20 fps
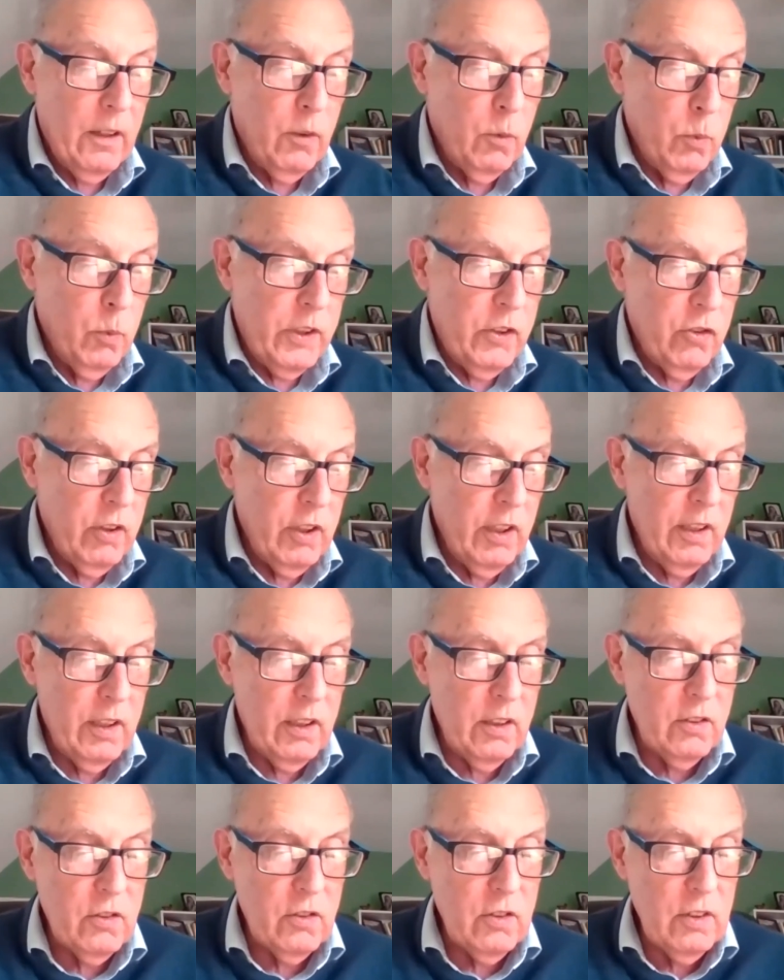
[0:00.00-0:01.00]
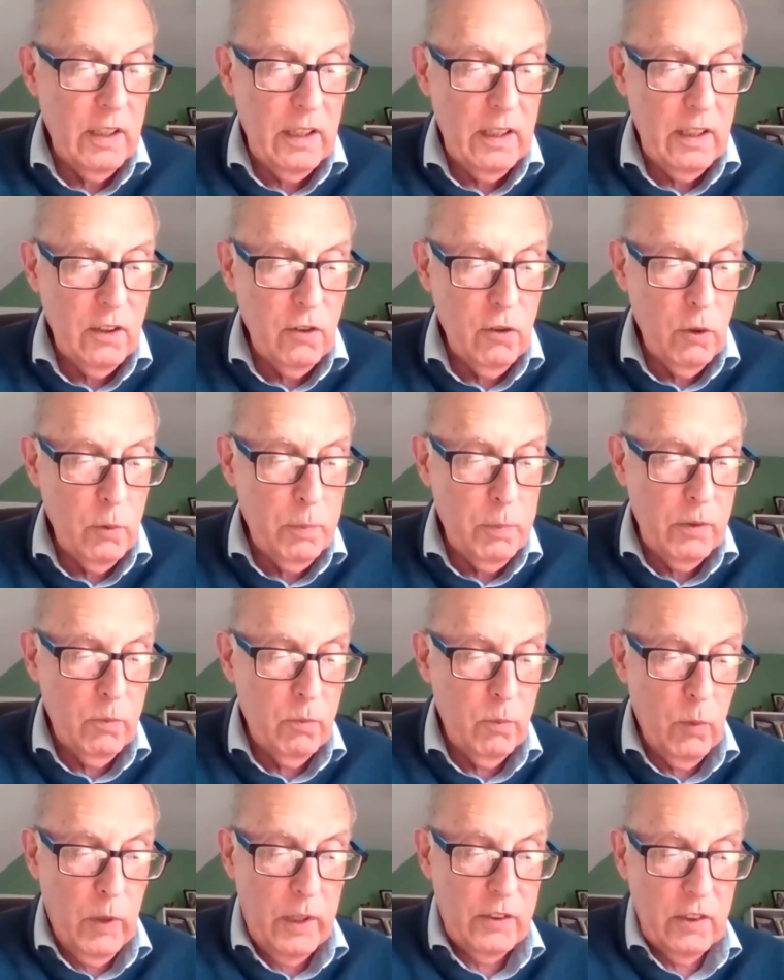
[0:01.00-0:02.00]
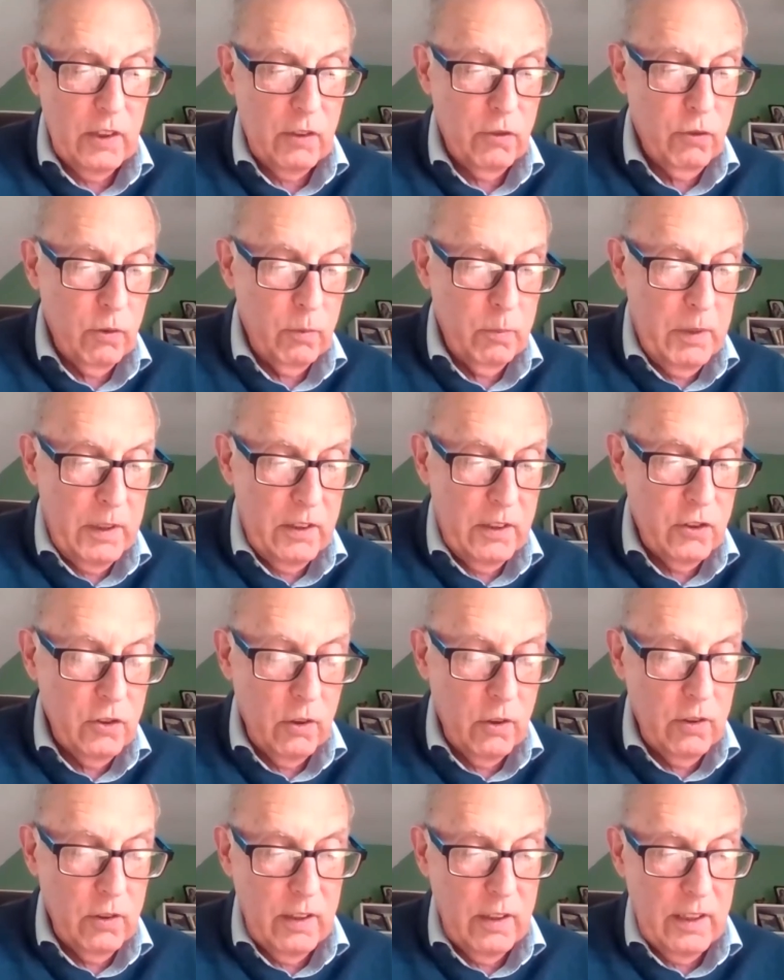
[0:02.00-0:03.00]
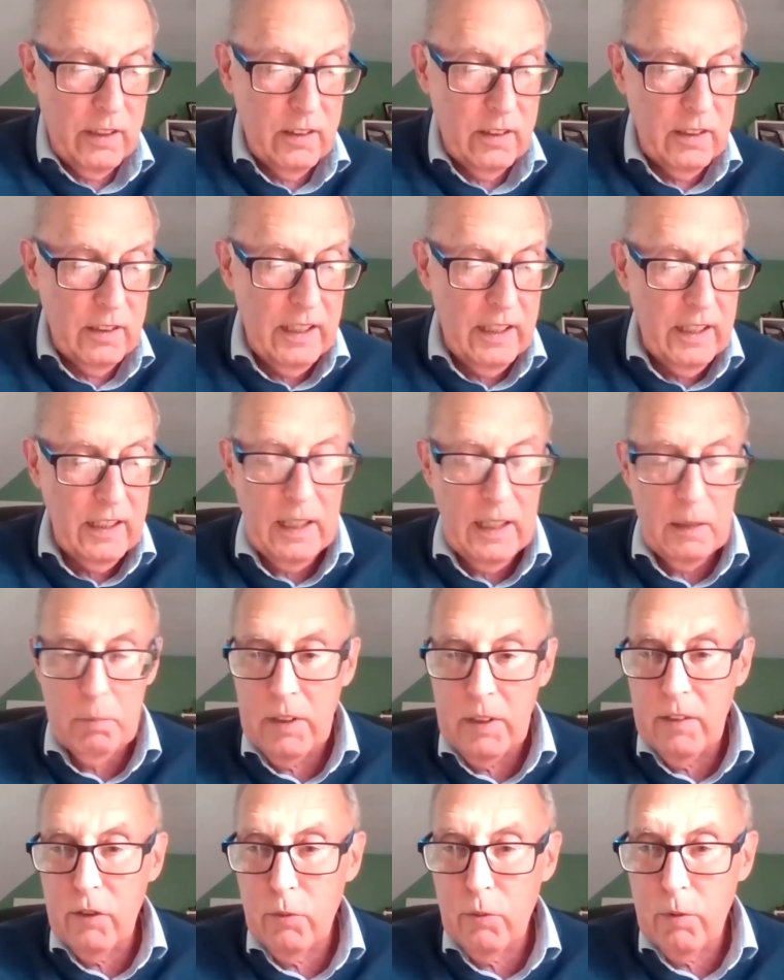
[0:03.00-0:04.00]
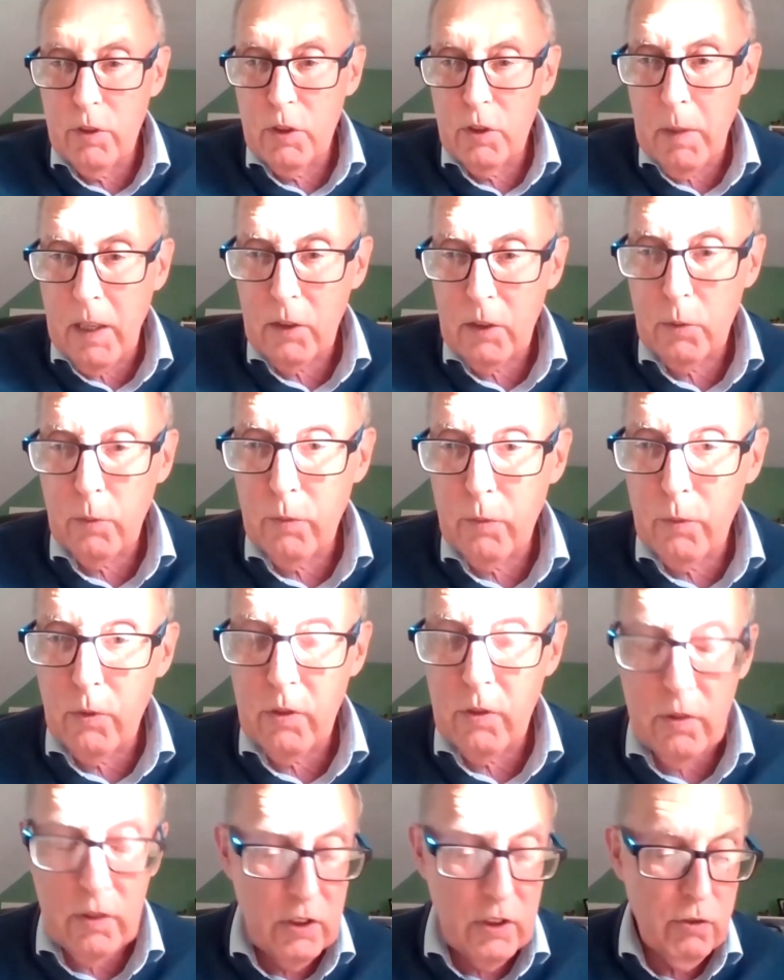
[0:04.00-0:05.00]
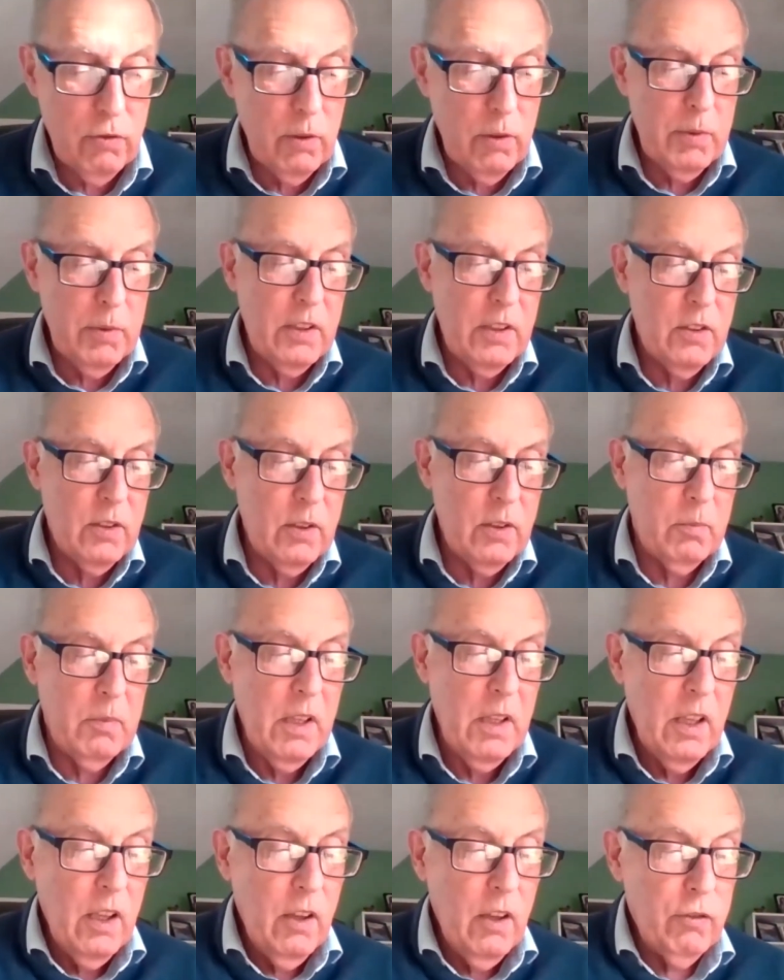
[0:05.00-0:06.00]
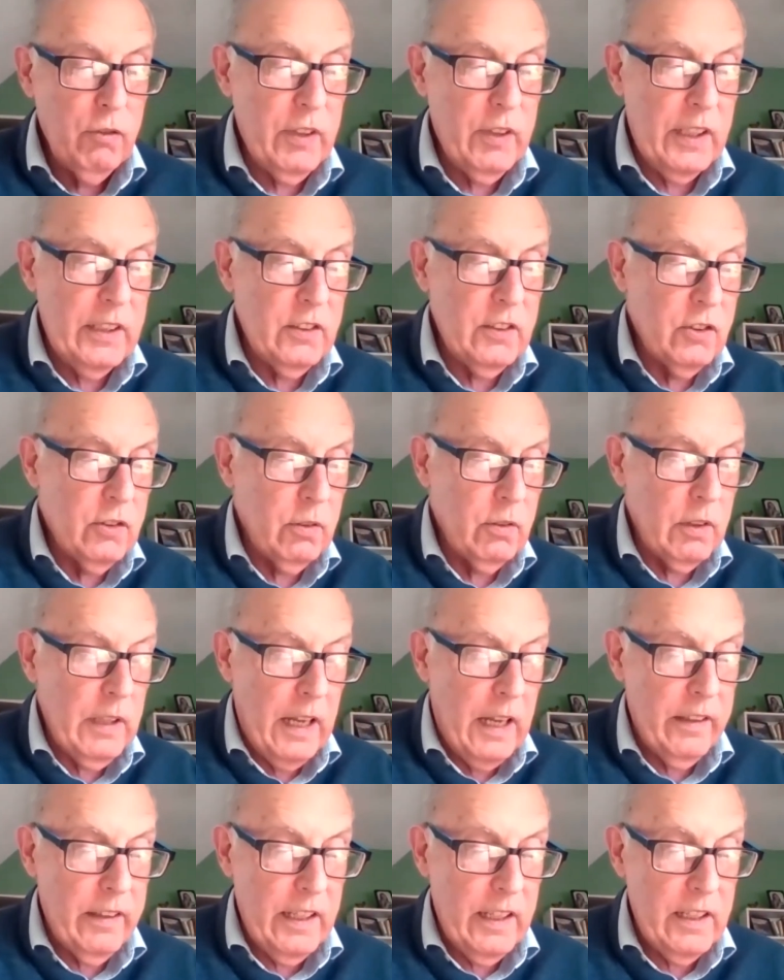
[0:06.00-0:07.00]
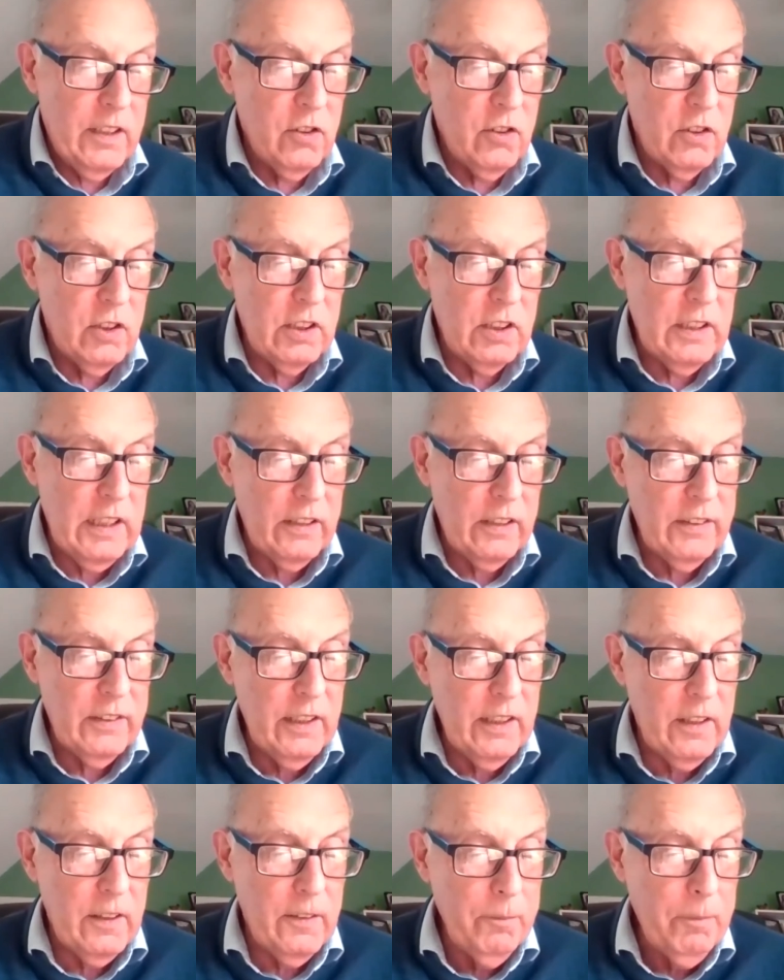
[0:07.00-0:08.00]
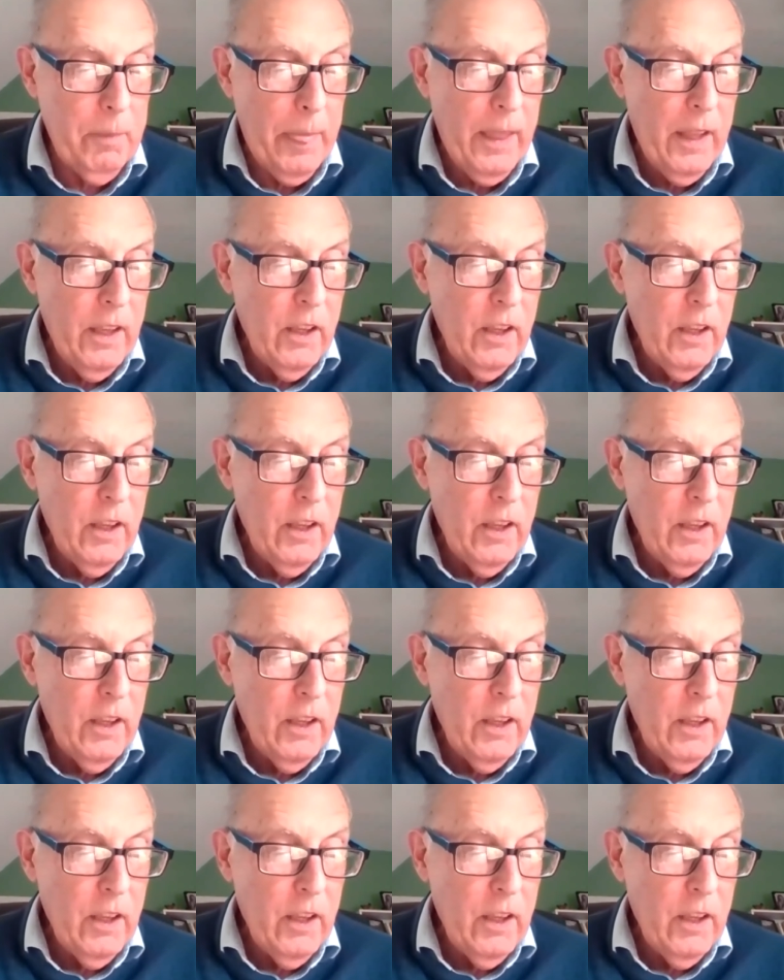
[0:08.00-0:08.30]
which is a group in West Central Minnesota that I believe is responsible for distributing some funds to a lot of the agencies out there.